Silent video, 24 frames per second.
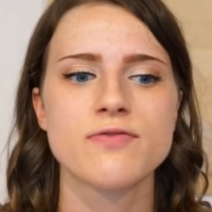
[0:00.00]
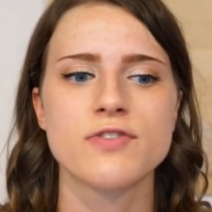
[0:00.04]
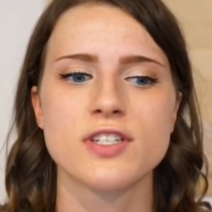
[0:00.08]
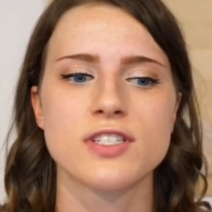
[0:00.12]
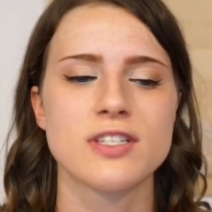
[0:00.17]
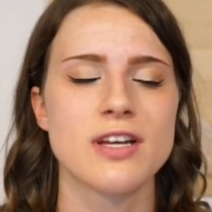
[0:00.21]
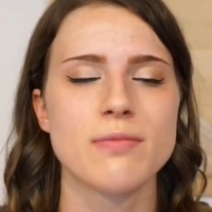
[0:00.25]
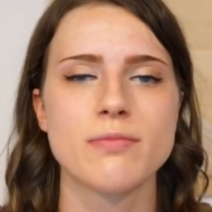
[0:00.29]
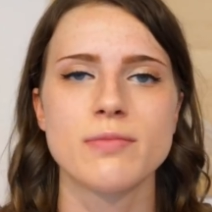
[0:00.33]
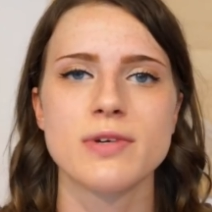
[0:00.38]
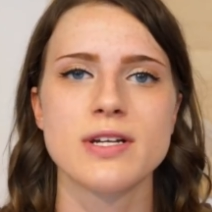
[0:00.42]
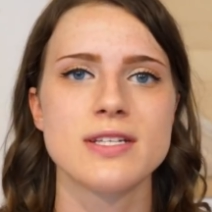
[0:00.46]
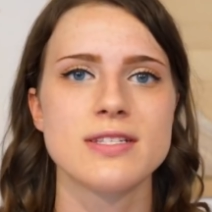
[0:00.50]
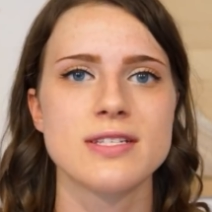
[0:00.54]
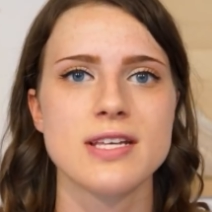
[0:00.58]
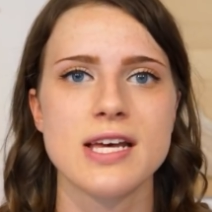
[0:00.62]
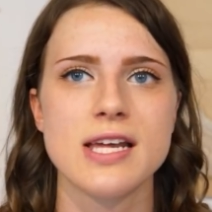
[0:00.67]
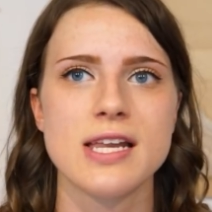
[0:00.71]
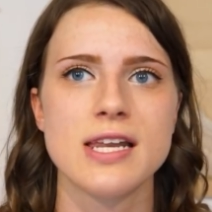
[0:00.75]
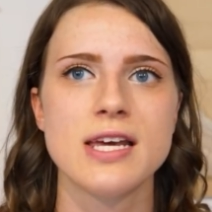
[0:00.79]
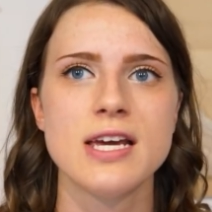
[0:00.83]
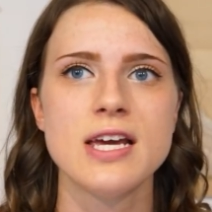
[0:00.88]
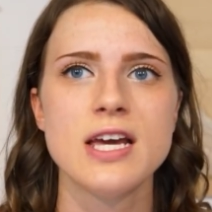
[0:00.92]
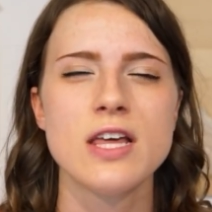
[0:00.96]
For some
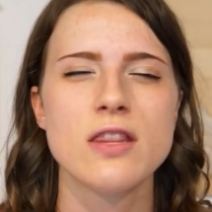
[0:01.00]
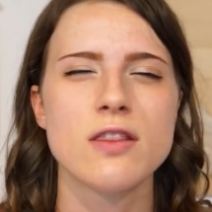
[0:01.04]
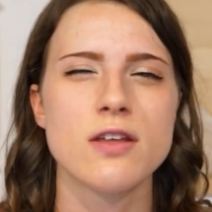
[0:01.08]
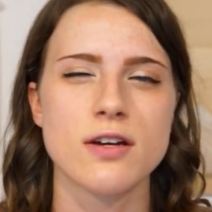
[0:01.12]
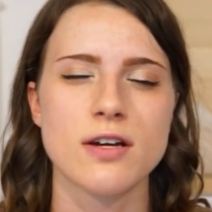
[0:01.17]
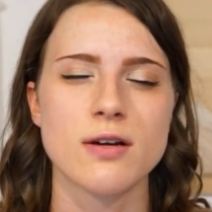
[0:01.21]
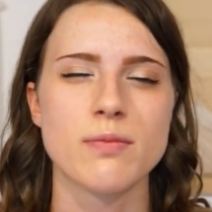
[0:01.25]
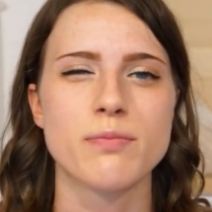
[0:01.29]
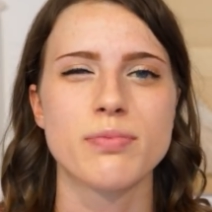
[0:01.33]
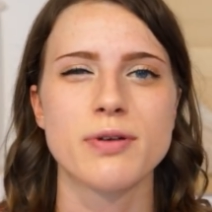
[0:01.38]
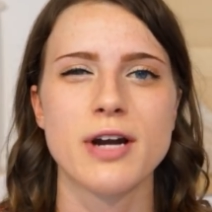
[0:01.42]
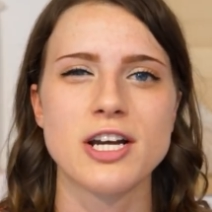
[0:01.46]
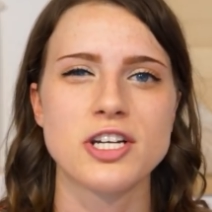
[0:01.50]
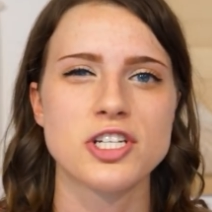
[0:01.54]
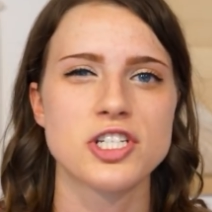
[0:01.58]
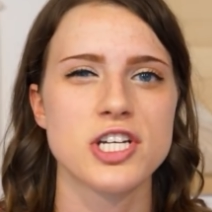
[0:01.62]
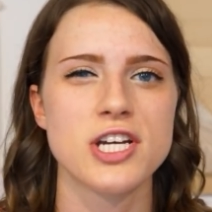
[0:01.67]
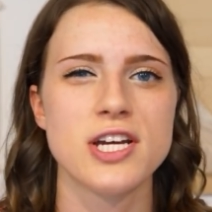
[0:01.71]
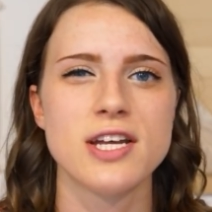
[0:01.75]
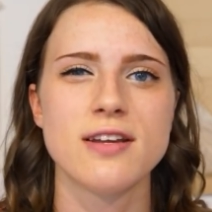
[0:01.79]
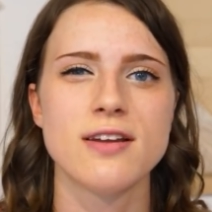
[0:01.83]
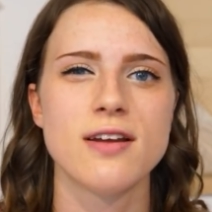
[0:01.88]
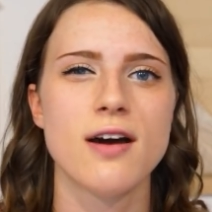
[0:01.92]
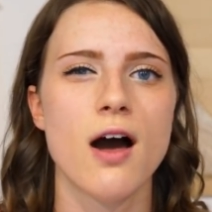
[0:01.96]
reason, the
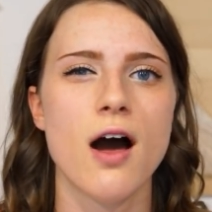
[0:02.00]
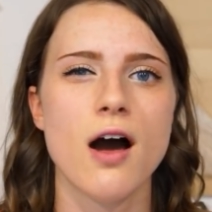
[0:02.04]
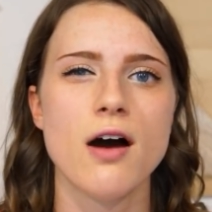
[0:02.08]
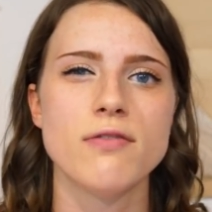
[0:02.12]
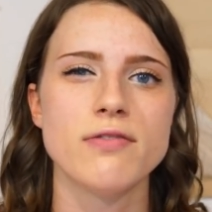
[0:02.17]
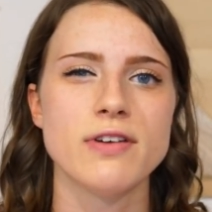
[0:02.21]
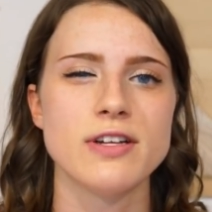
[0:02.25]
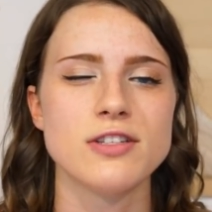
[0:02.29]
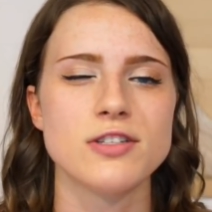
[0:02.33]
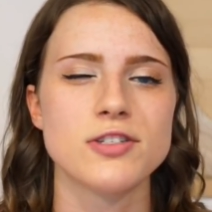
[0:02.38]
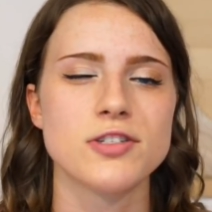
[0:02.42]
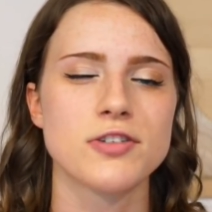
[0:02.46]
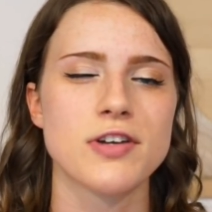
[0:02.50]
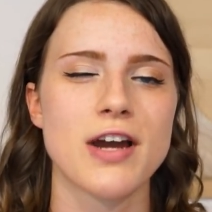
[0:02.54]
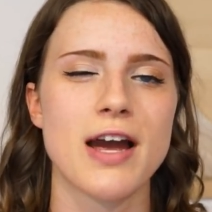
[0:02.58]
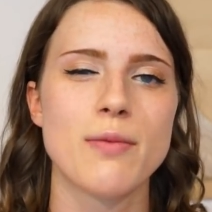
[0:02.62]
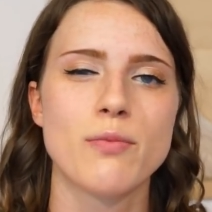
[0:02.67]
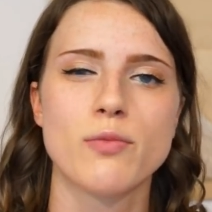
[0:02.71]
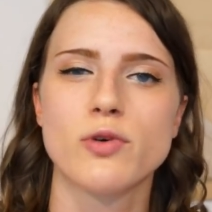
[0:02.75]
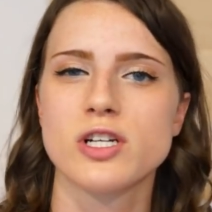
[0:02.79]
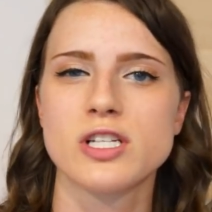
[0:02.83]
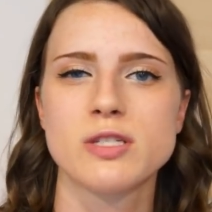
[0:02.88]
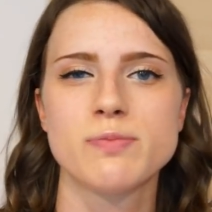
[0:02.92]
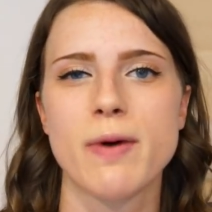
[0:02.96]
compression of
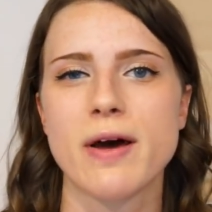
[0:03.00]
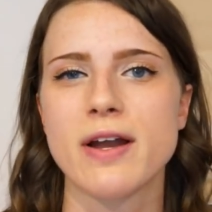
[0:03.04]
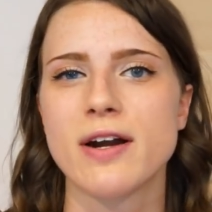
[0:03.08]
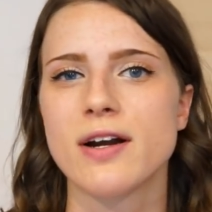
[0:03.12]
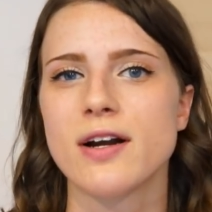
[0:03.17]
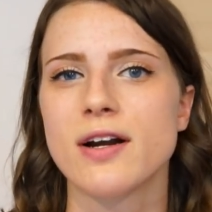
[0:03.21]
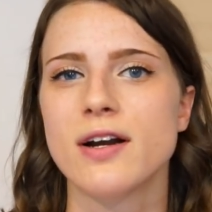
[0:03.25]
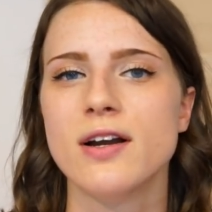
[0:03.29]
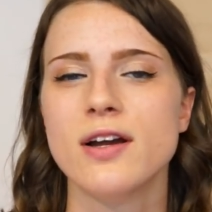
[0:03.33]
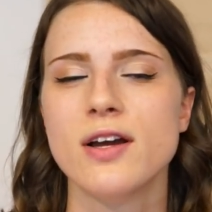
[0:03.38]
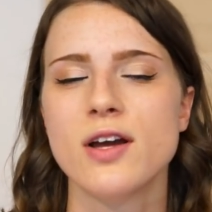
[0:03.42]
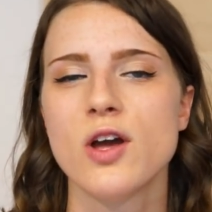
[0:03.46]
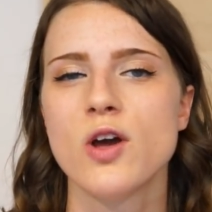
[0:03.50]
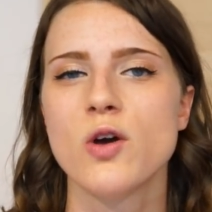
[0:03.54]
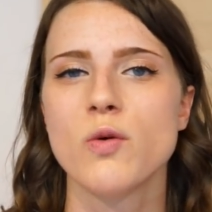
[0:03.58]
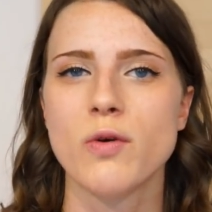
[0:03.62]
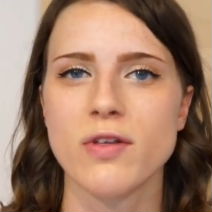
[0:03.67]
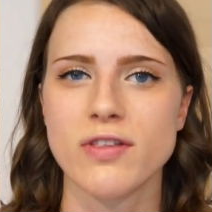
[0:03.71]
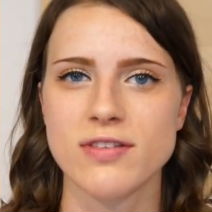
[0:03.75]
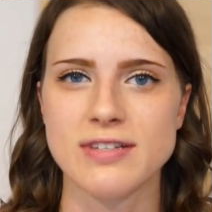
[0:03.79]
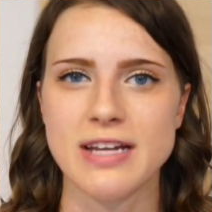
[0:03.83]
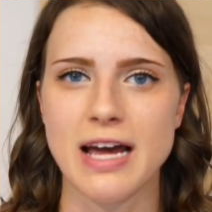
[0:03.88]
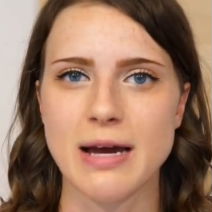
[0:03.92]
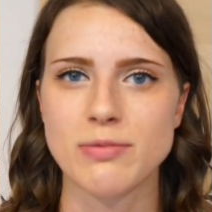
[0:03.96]
Instagram works better
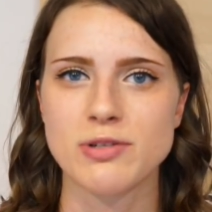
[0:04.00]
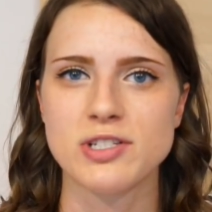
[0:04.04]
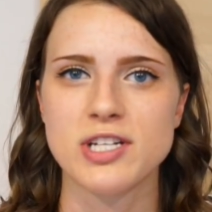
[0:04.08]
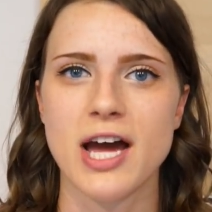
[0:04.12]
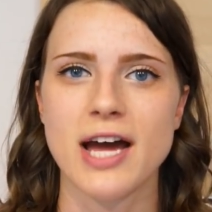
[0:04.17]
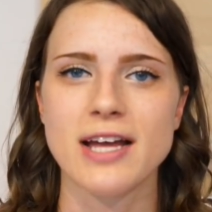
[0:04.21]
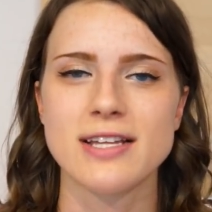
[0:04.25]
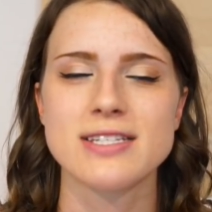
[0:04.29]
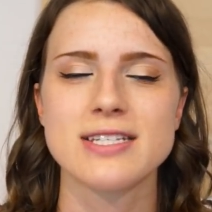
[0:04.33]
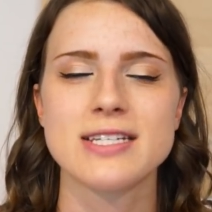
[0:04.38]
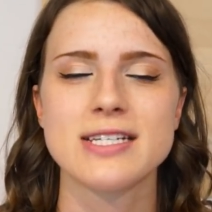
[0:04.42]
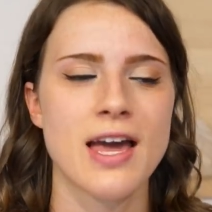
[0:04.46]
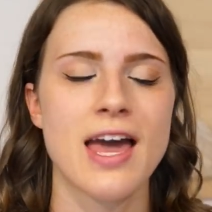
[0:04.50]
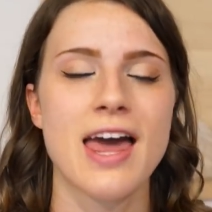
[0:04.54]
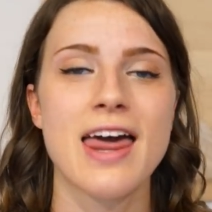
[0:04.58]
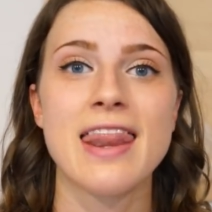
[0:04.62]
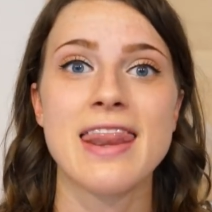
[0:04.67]
with Snapchat.